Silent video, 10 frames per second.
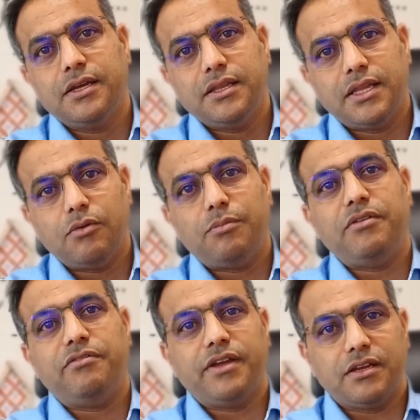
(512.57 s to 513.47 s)
That would
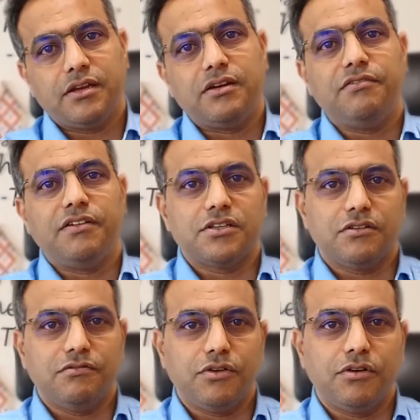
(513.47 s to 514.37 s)
prevent reflux
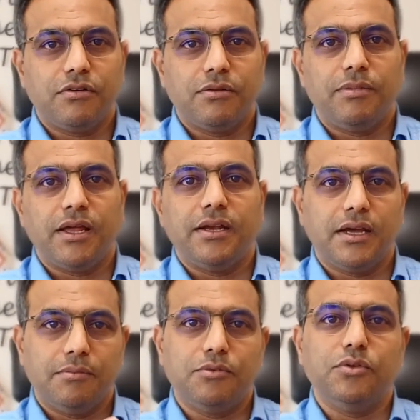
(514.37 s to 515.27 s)
of urine from the bladder
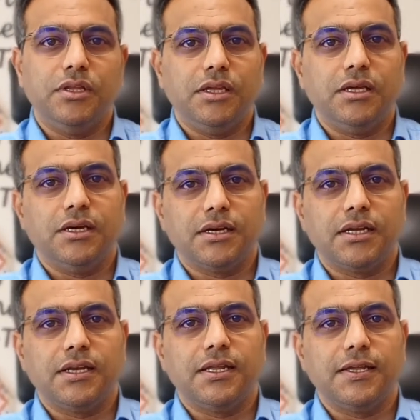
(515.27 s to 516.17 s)
up to the
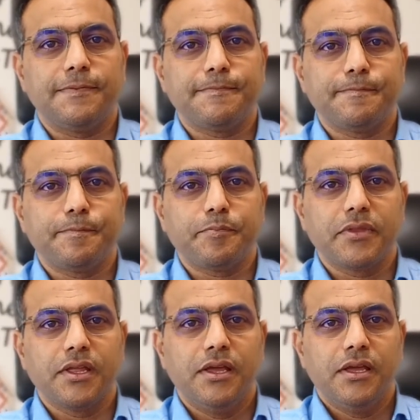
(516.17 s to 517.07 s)
kidney.
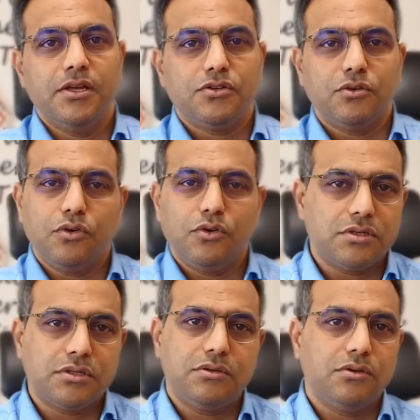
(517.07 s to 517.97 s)
So
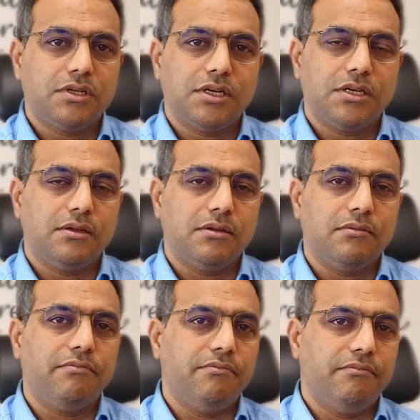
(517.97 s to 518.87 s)
those are
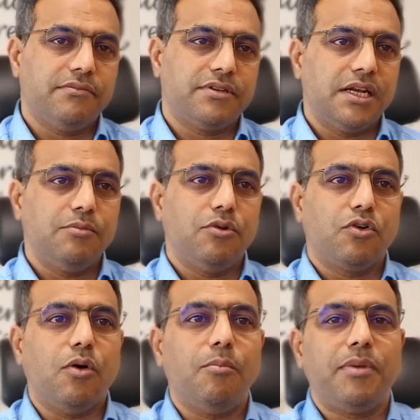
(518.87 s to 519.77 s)
slightly more
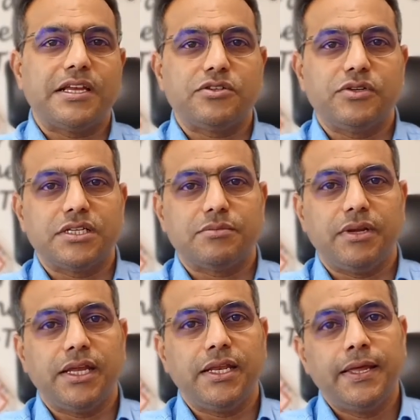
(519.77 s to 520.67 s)
complex to
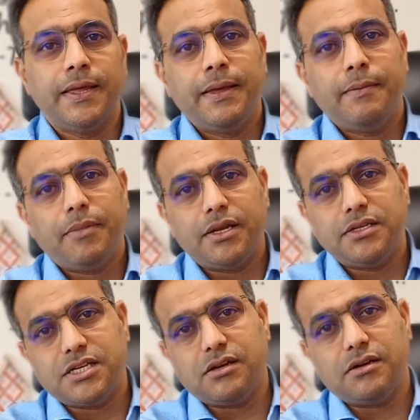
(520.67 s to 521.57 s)
explain, but
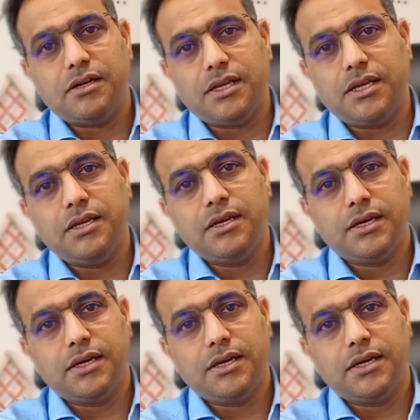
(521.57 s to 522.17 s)
generally